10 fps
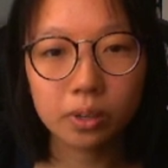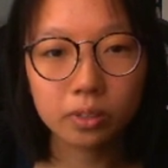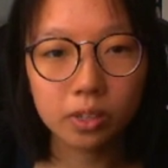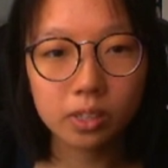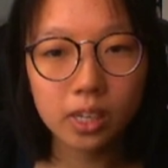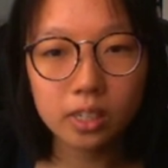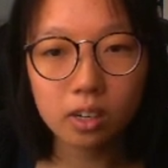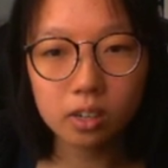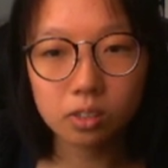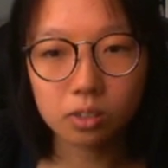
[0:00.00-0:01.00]
it looks like
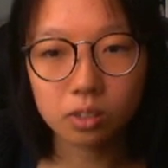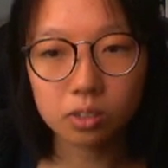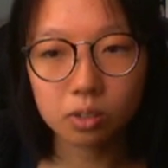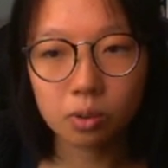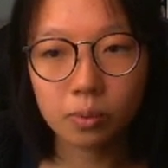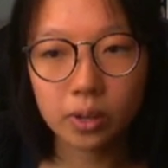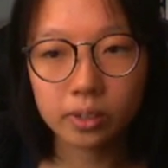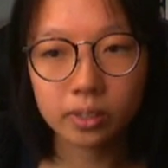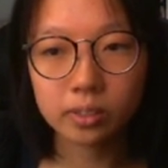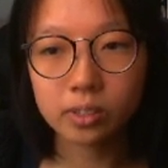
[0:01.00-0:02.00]
Dark Souls or
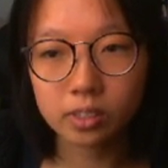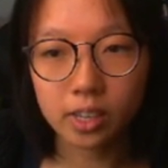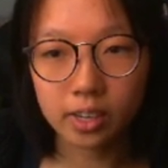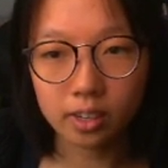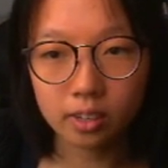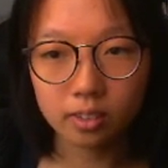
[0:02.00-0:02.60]
whether it looks like,